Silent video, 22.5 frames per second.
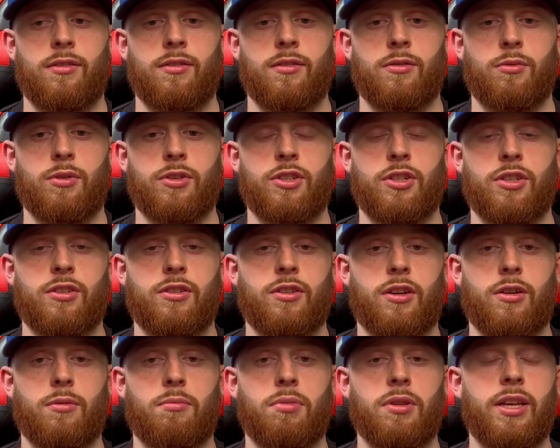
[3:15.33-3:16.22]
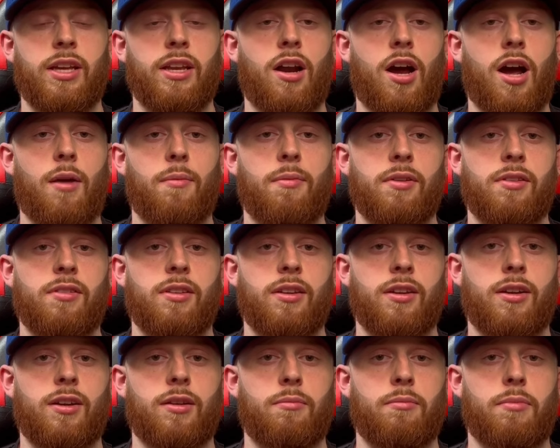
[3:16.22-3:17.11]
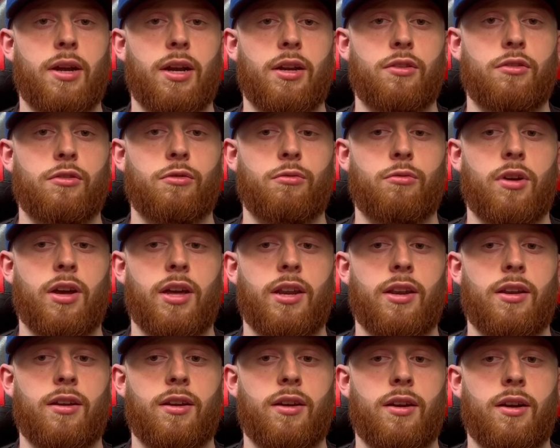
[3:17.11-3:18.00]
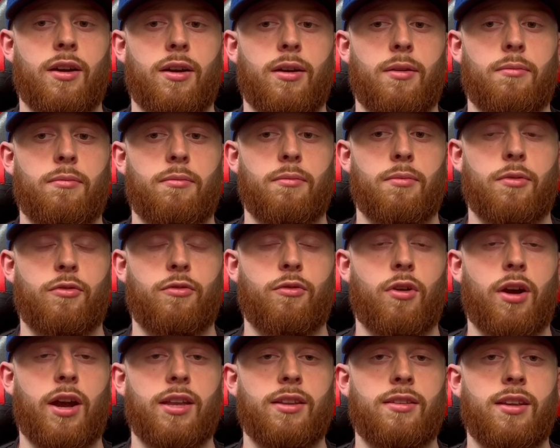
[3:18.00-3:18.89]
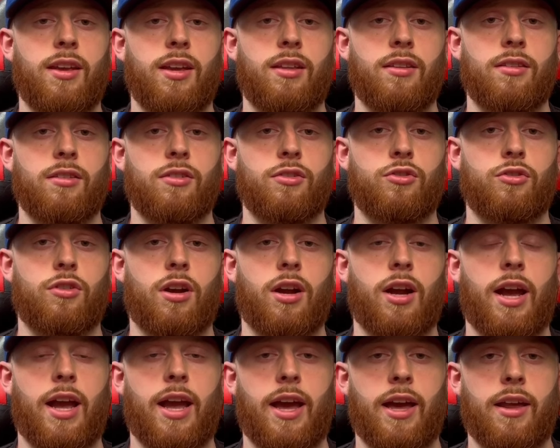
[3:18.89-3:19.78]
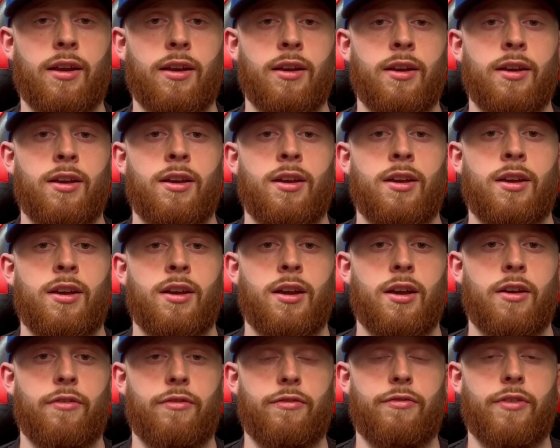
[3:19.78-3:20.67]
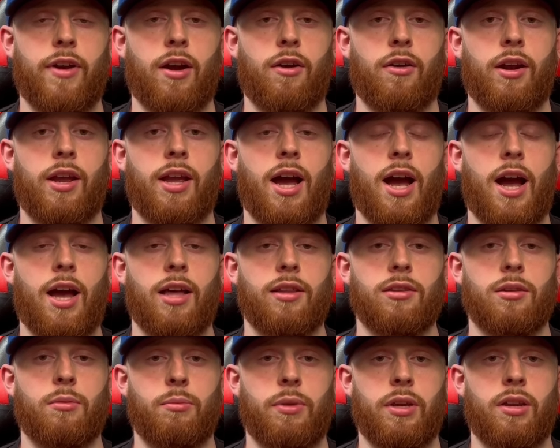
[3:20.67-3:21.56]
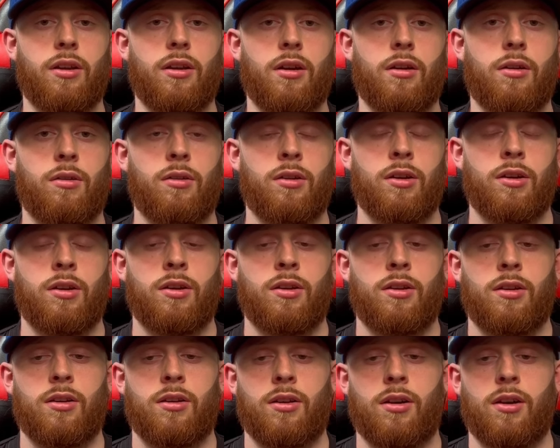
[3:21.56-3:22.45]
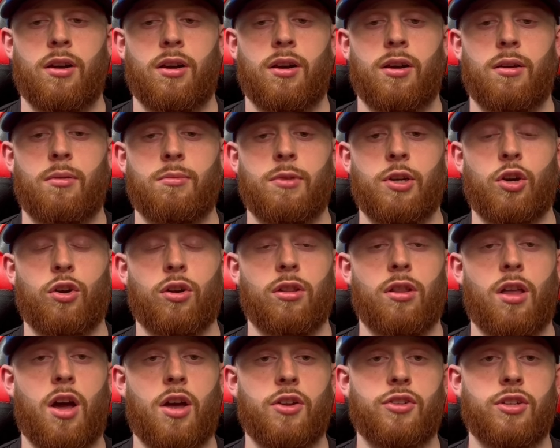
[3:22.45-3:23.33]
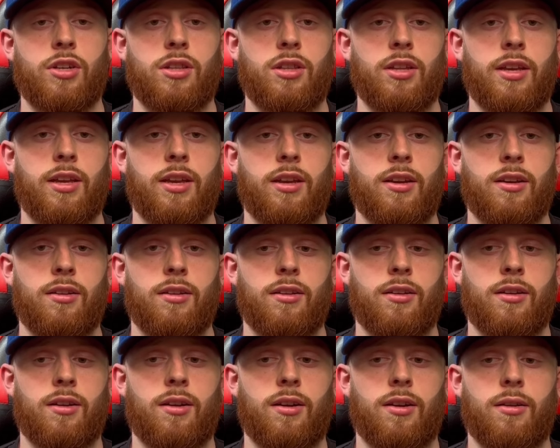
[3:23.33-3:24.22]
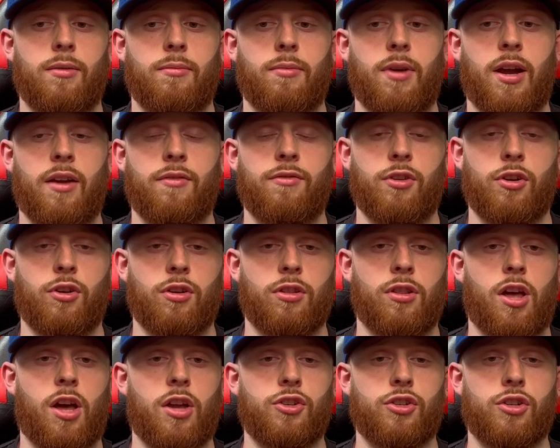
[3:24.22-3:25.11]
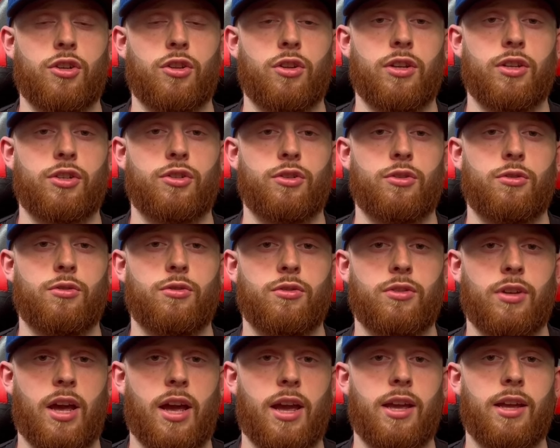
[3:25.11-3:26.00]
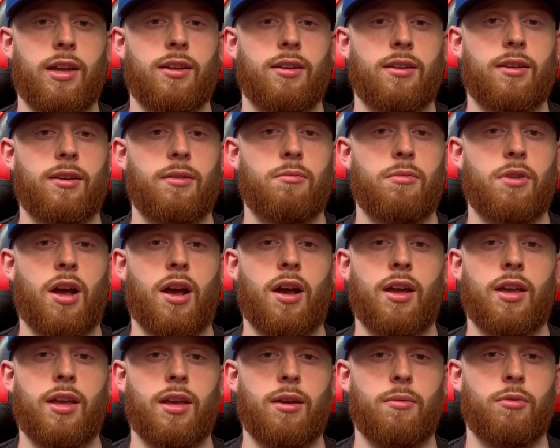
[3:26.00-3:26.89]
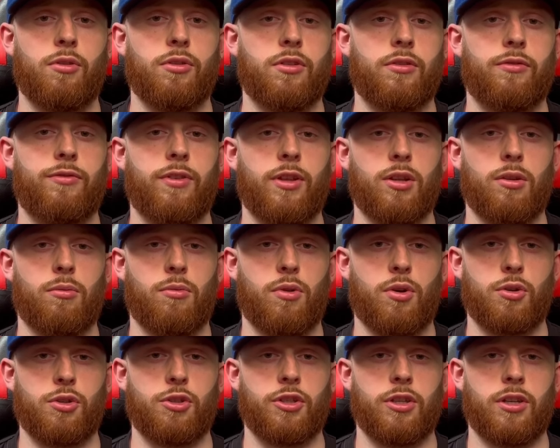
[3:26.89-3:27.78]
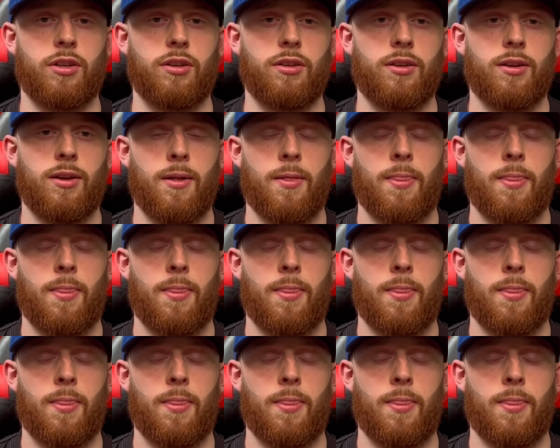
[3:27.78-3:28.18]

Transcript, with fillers: which is the complete opposite compared to when um, before I had taken this drug, I had a very high libido. Um, neurologically, um, I have neurological issues. I am not able to feel emotion.